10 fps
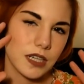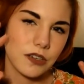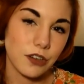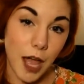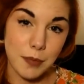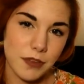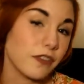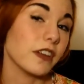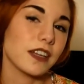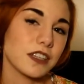crappy
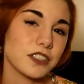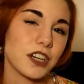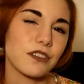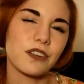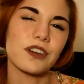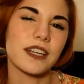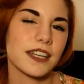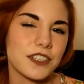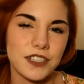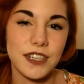feeling in general, and
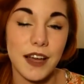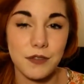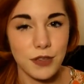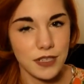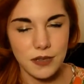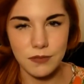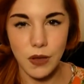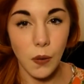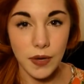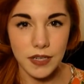after this I'm
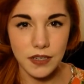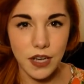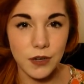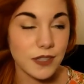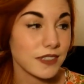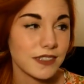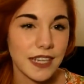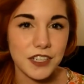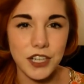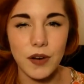going to go and
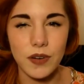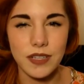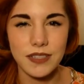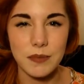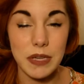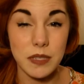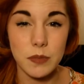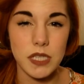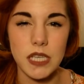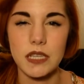take a shower and then make
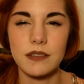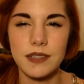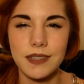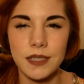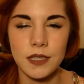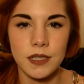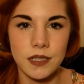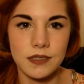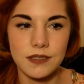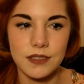some tea and
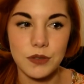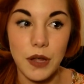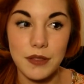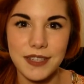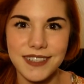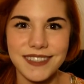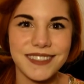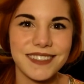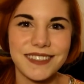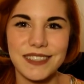do nothing.
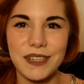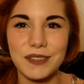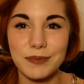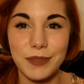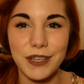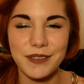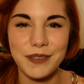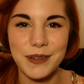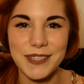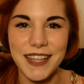So looking
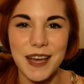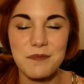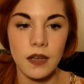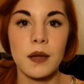forward to that.